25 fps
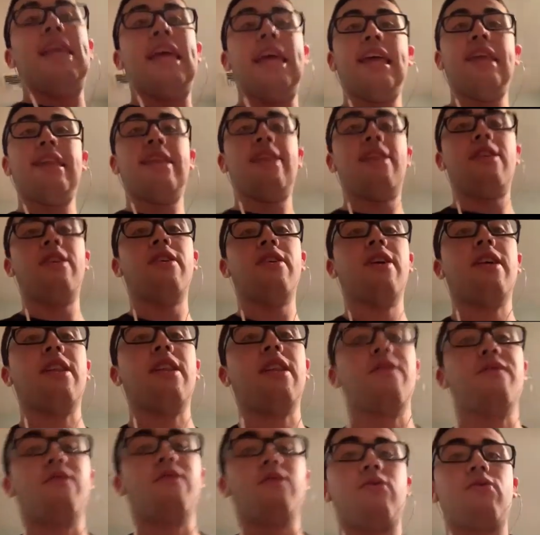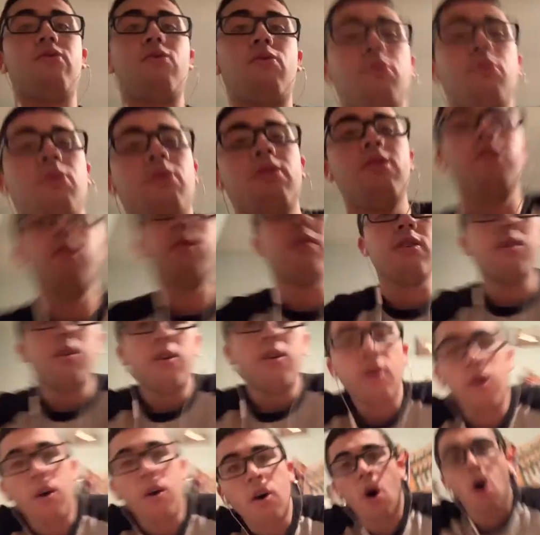days until I leave for school.
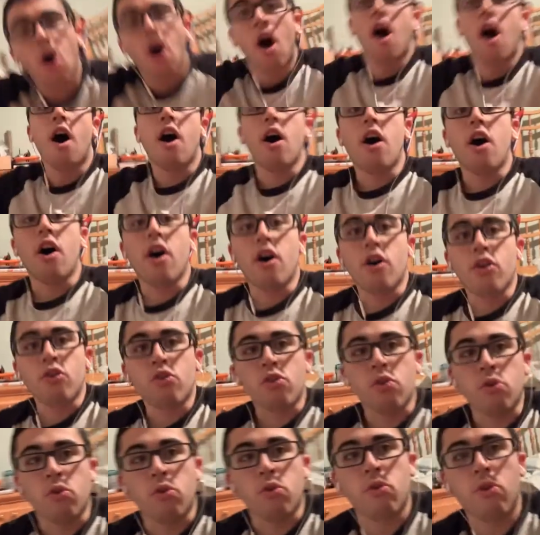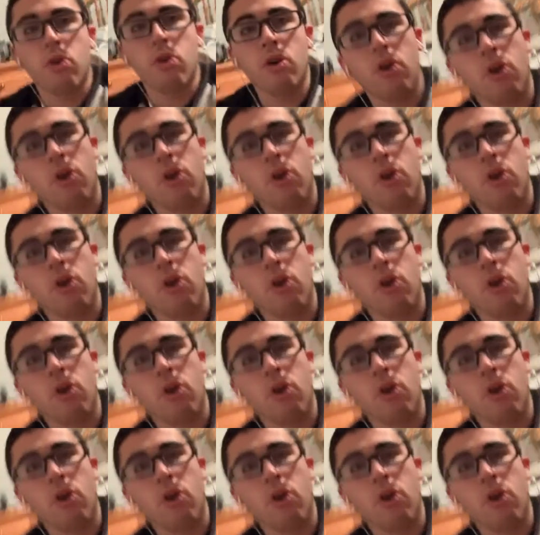Uh, so